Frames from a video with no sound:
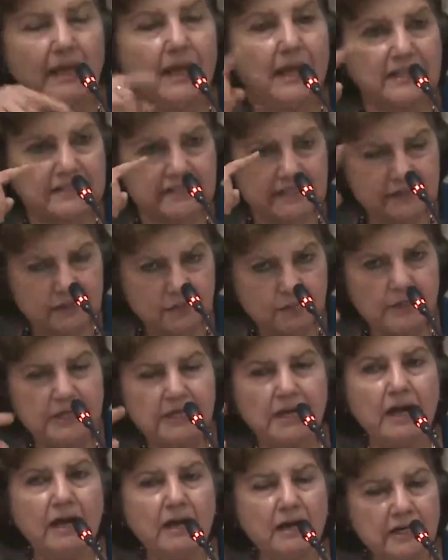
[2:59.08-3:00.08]
Since
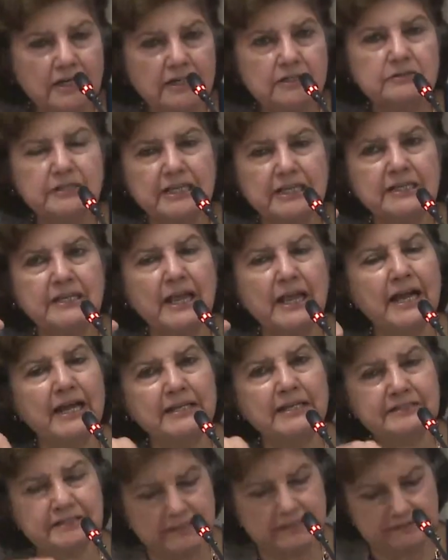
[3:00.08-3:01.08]
we are looking
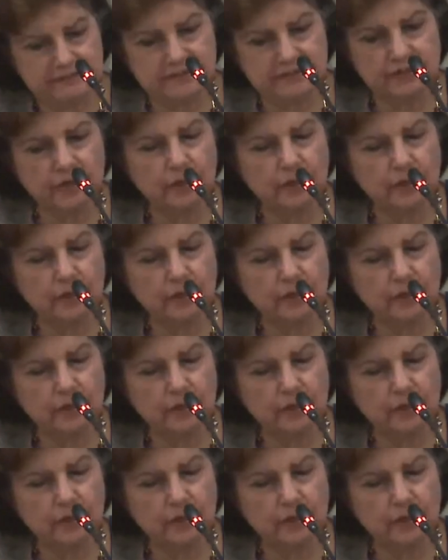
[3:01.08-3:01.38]
at this